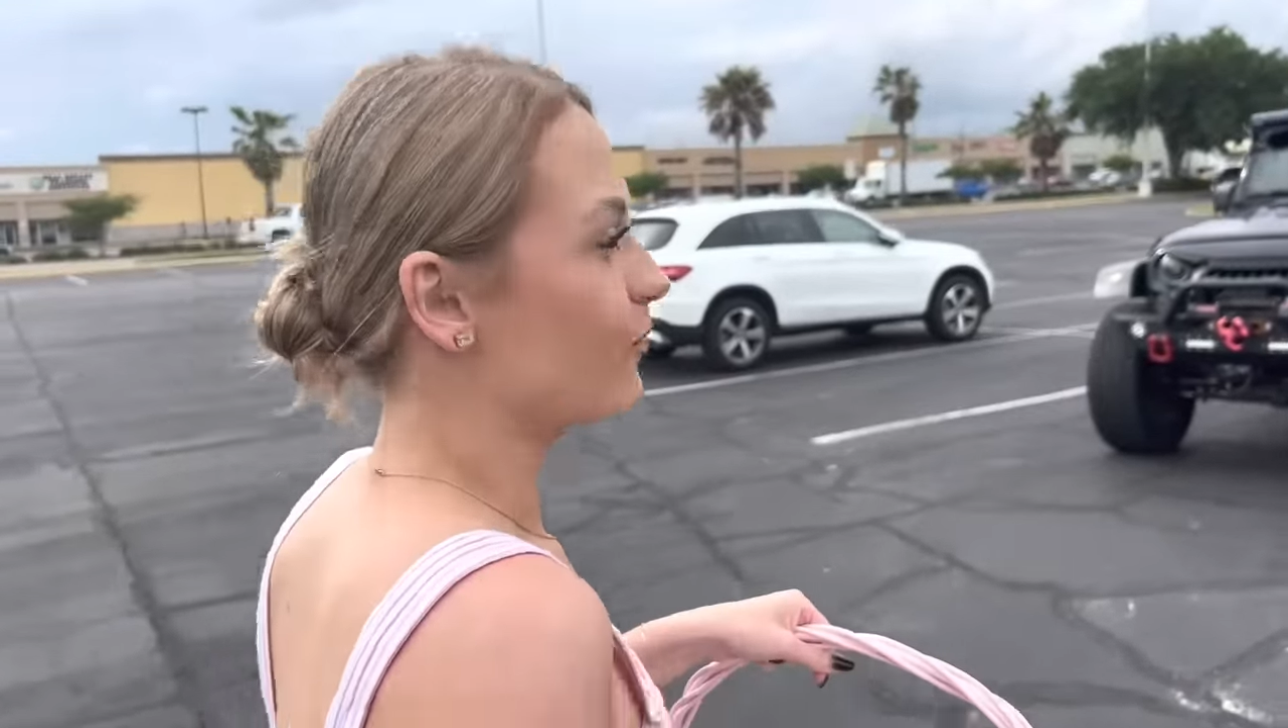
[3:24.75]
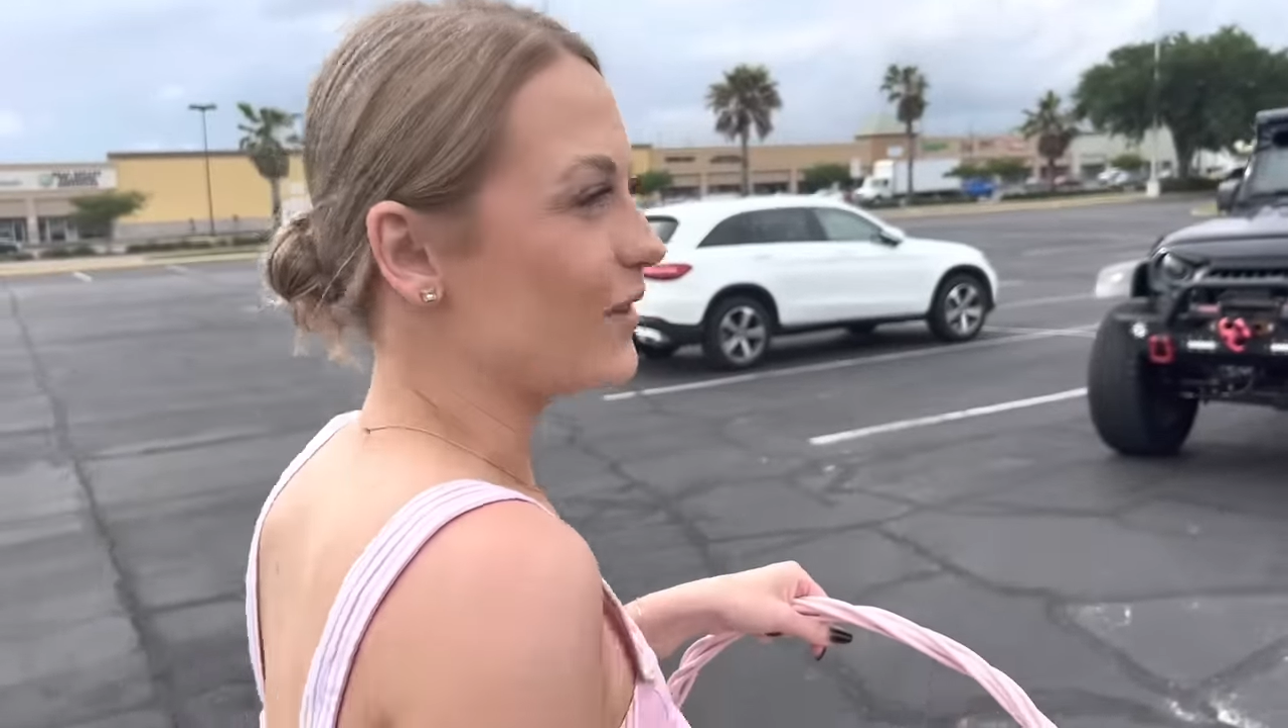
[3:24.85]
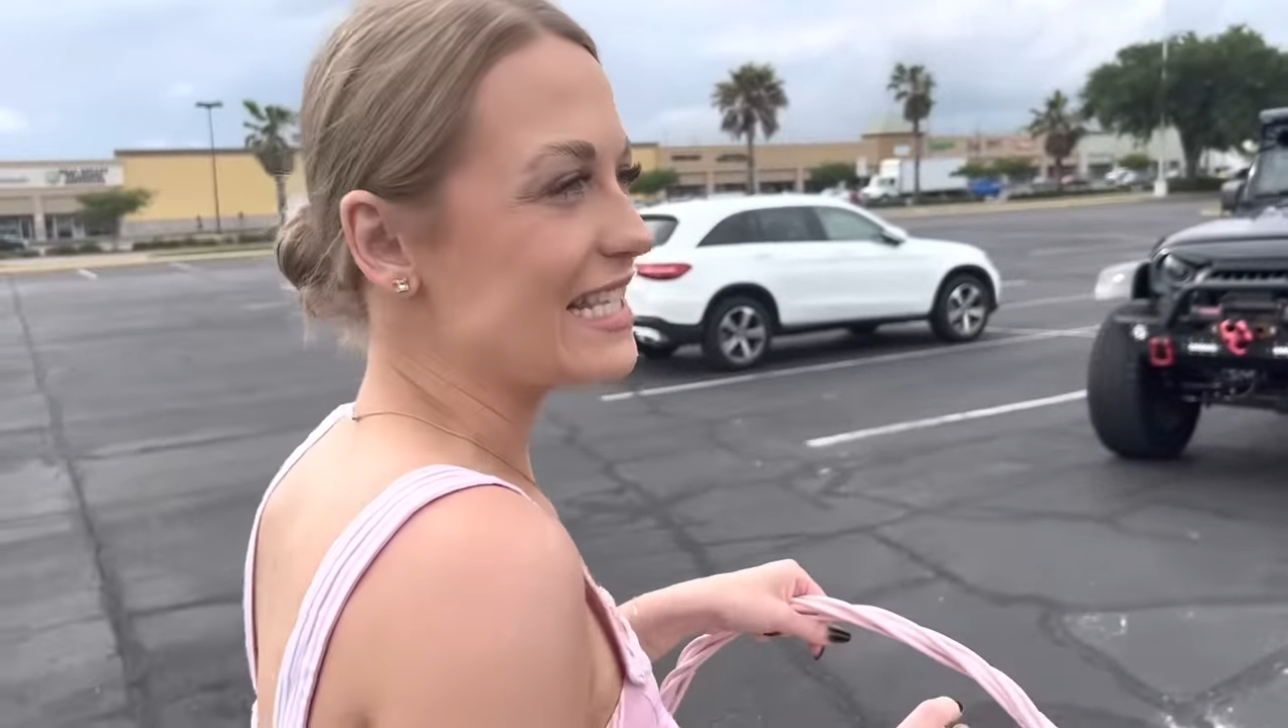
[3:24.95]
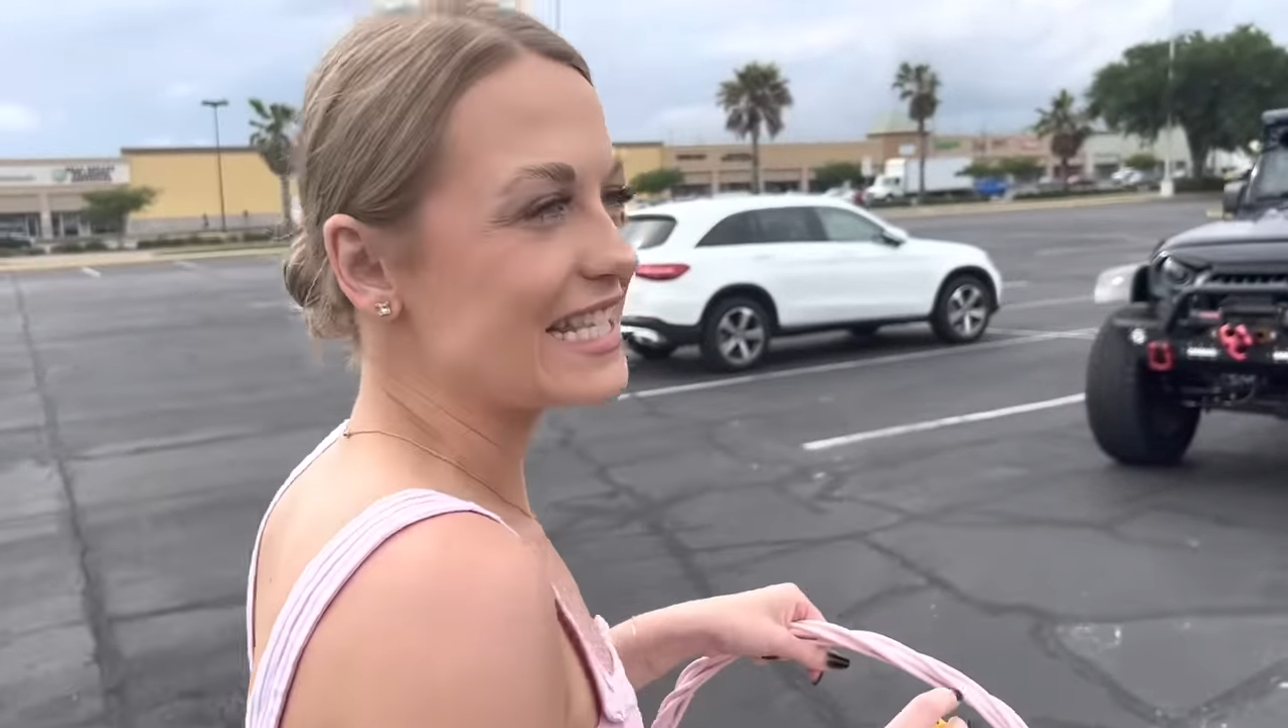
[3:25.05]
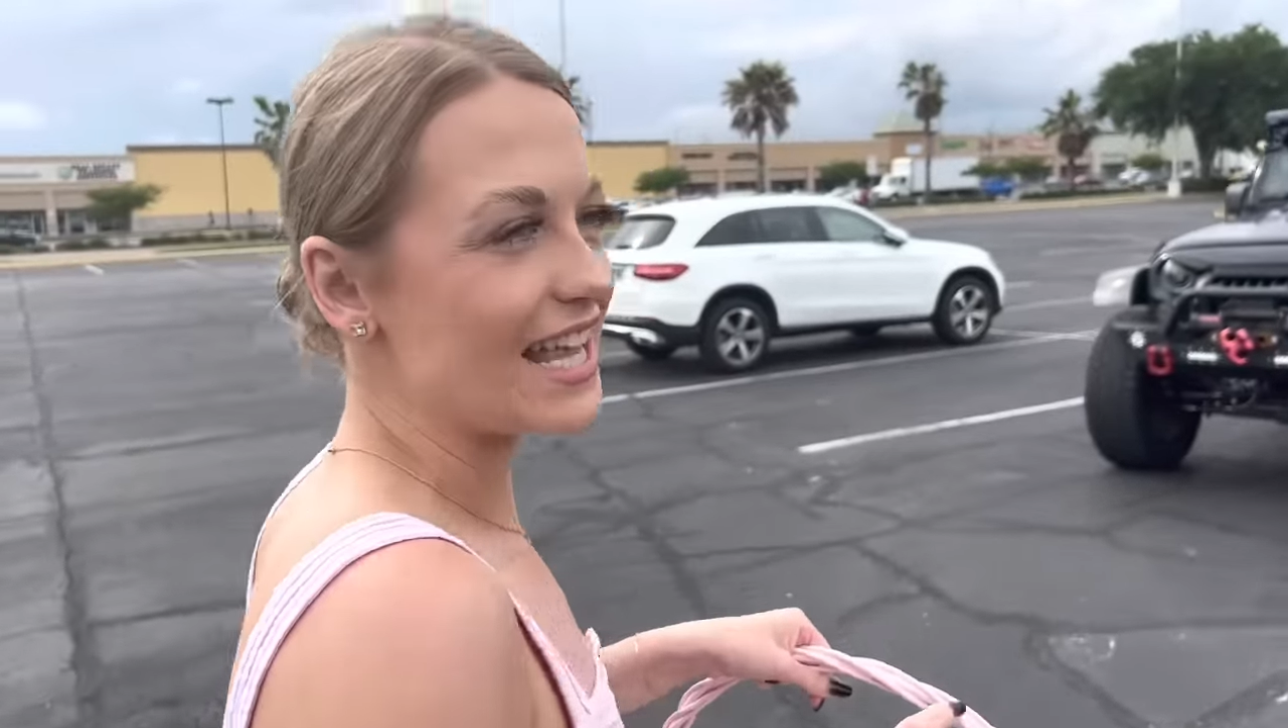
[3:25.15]

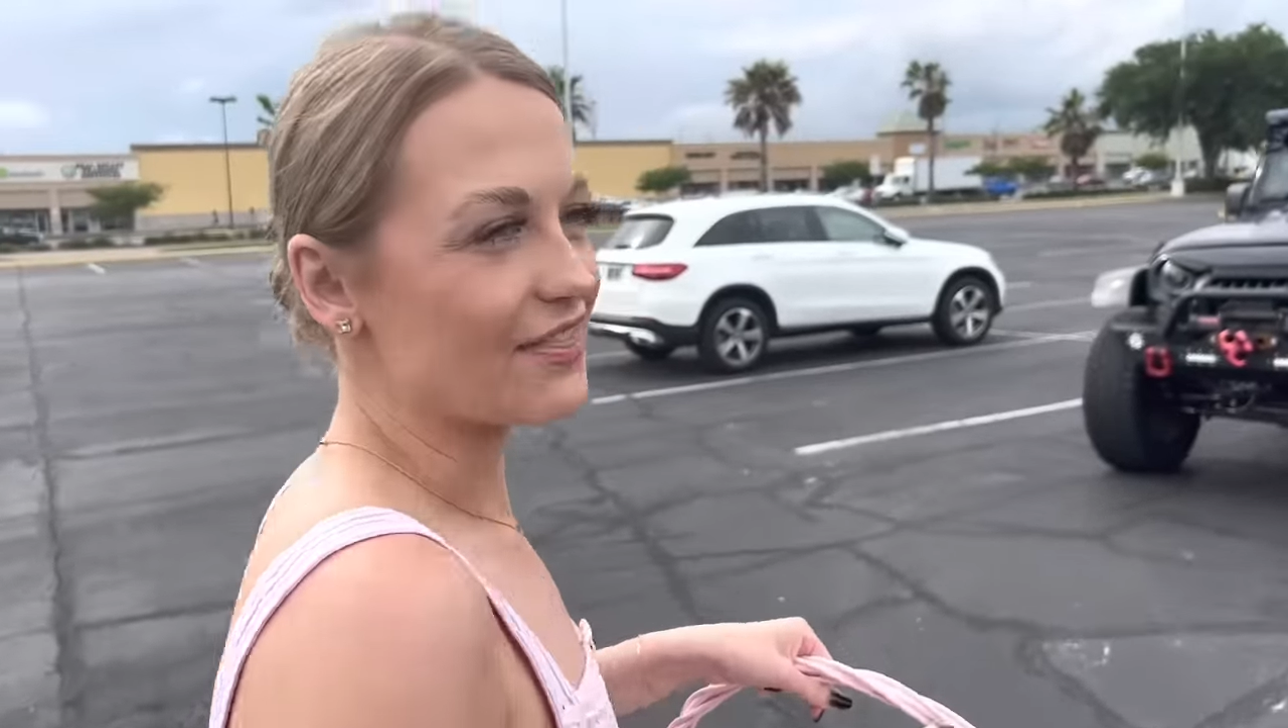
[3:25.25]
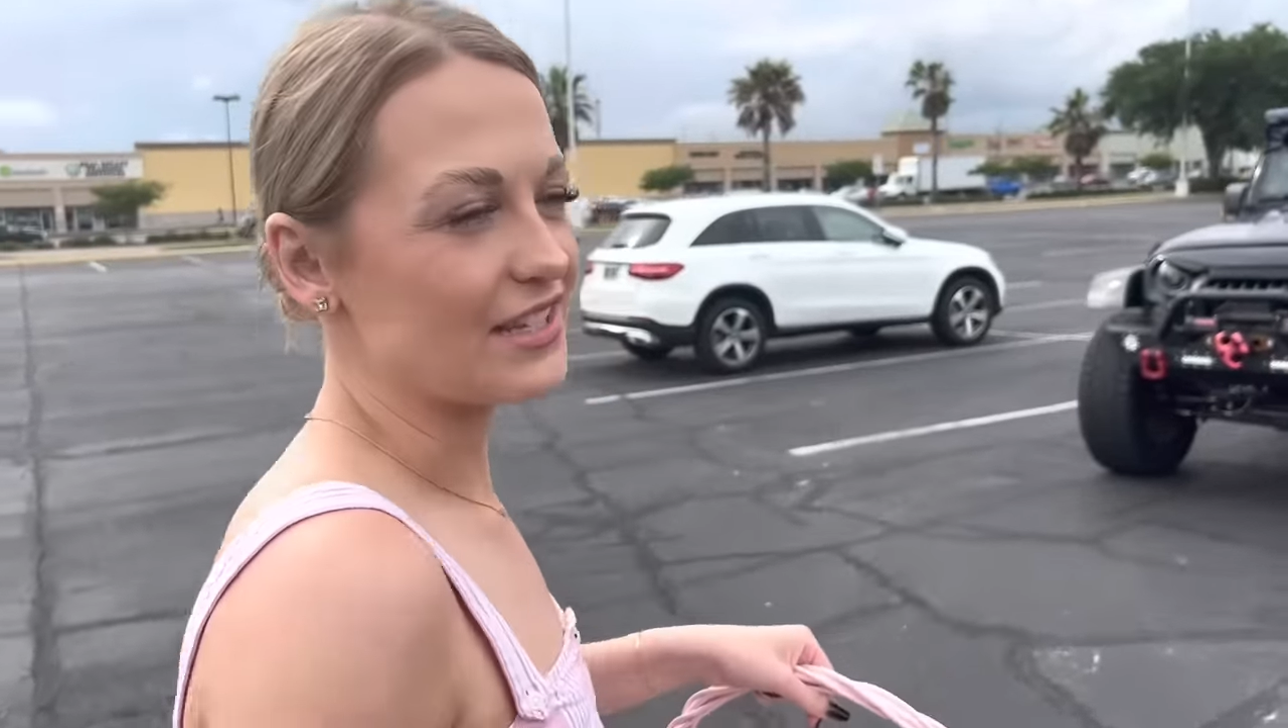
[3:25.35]
we set